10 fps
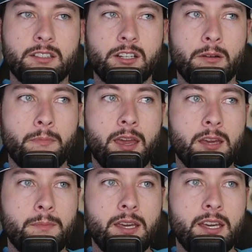you know,
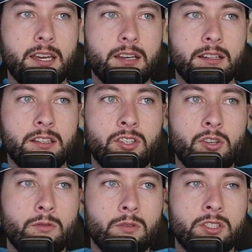maybe
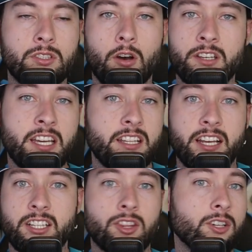you get
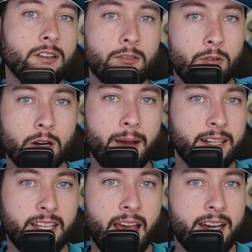like the third
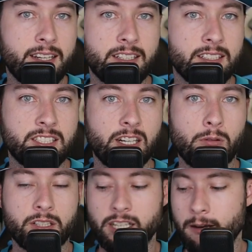quarterback taken still
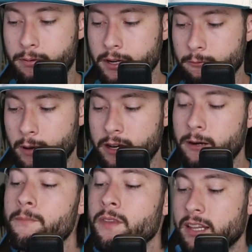works out pretty
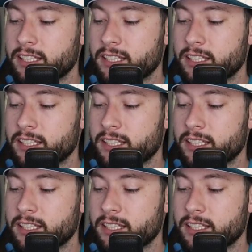well.